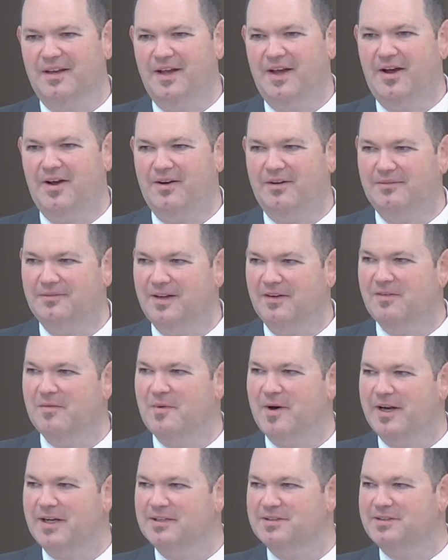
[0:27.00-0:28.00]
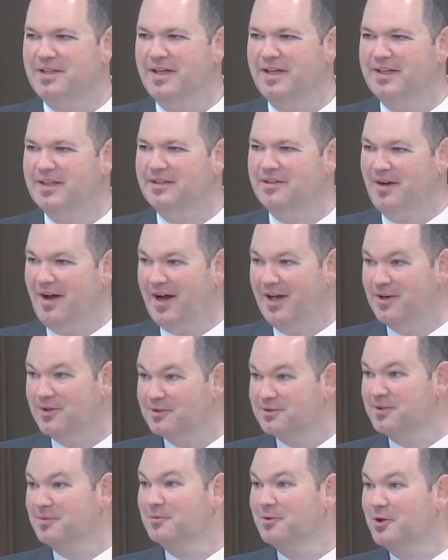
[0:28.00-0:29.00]
Now, everybody's thinking, I
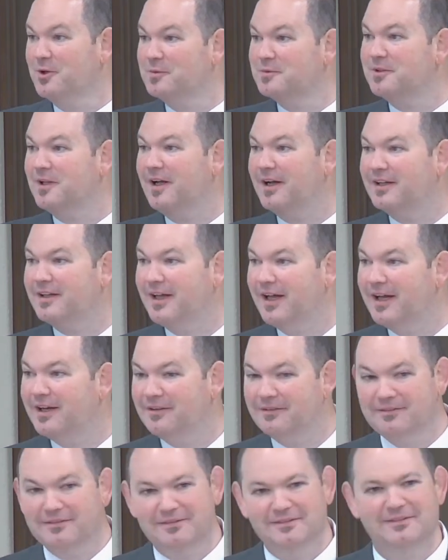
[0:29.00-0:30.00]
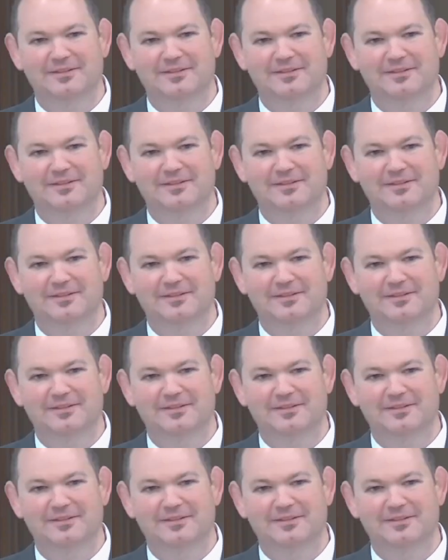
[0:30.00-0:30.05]
know some groups like that.